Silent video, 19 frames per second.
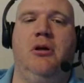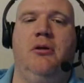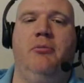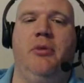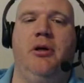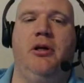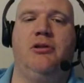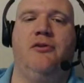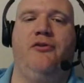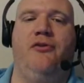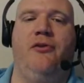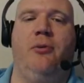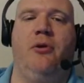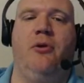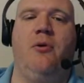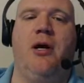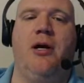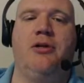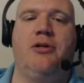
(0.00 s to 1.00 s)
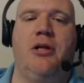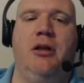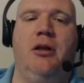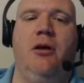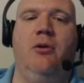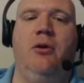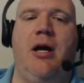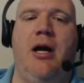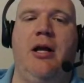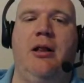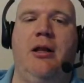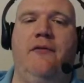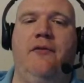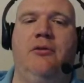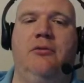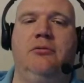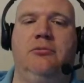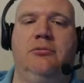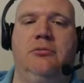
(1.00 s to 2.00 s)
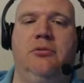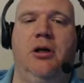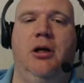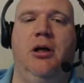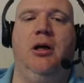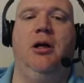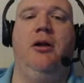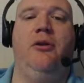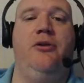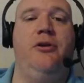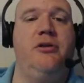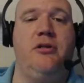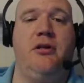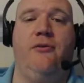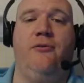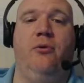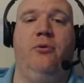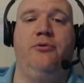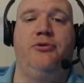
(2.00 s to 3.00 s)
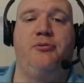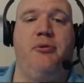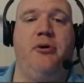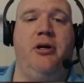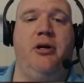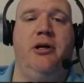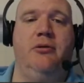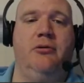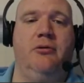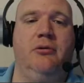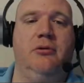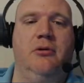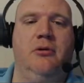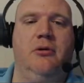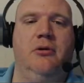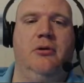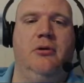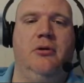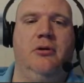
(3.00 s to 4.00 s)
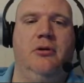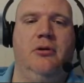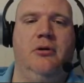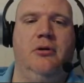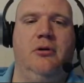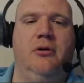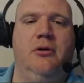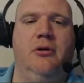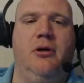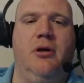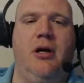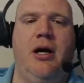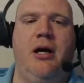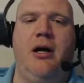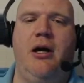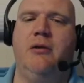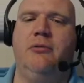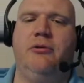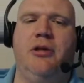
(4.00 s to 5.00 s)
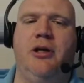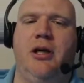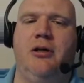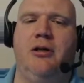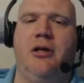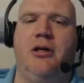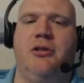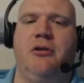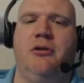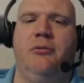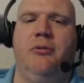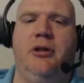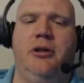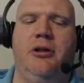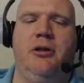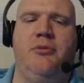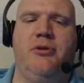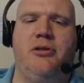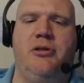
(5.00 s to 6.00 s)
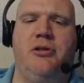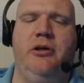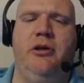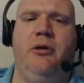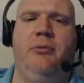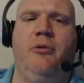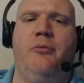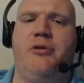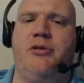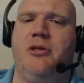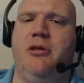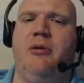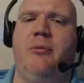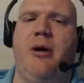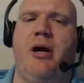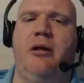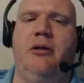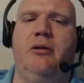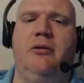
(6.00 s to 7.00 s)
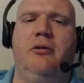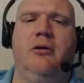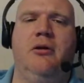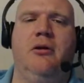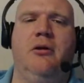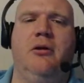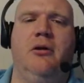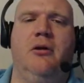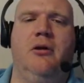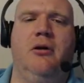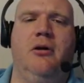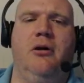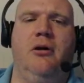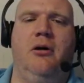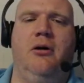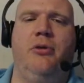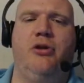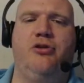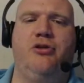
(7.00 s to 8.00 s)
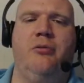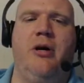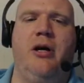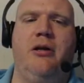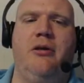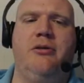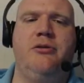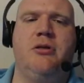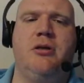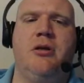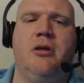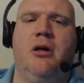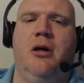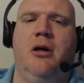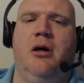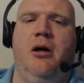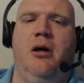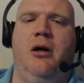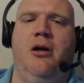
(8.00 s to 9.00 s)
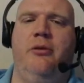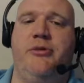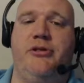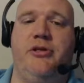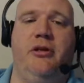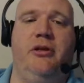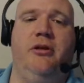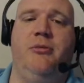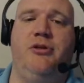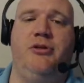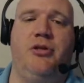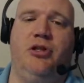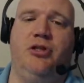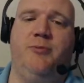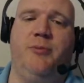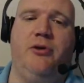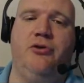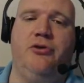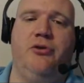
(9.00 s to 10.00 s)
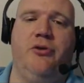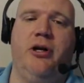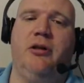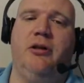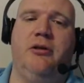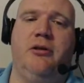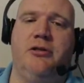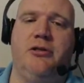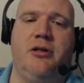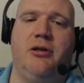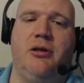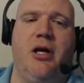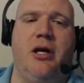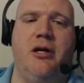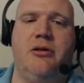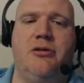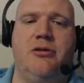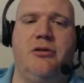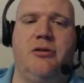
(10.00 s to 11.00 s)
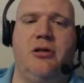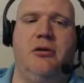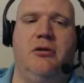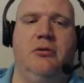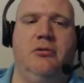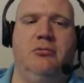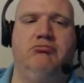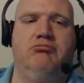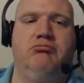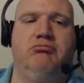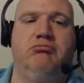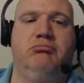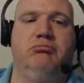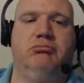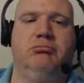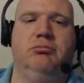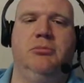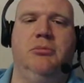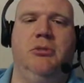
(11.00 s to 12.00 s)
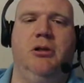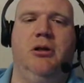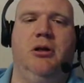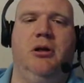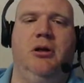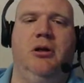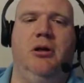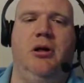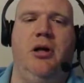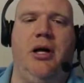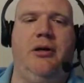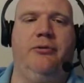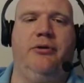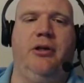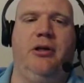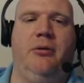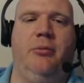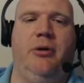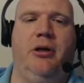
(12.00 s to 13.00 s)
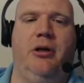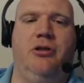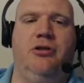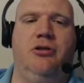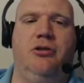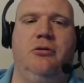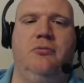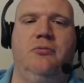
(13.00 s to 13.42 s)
Because if it requires a low light level, this stuff won't spread. I don't think it does, though. I mean, the mycelium on Mycelium Island, on Mushroom Islands, the mycelium is exposed directly to the sunlight, so I don't think it'll be an issue.